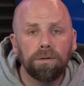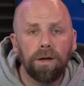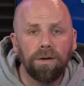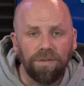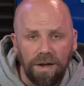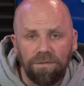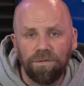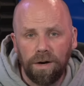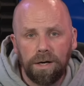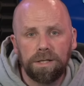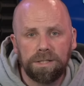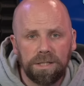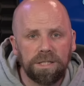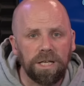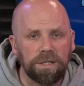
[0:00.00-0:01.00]
have had very
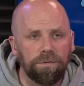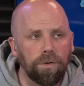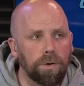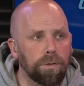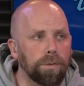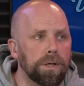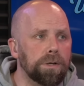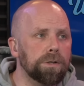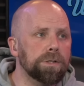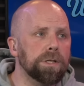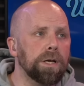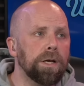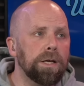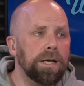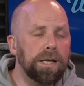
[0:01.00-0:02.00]
successful careers
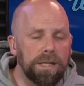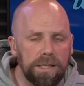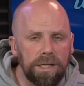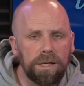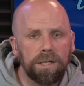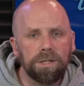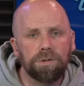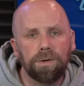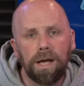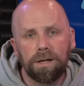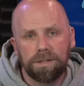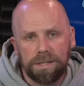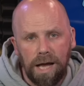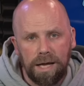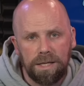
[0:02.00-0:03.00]
in the industry
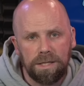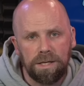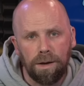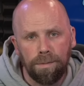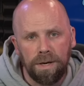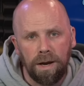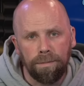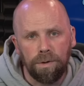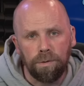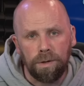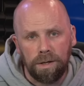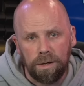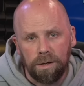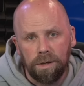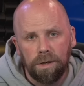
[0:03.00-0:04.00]
outside of the
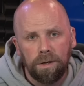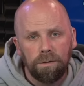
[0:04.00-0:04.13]
WWE,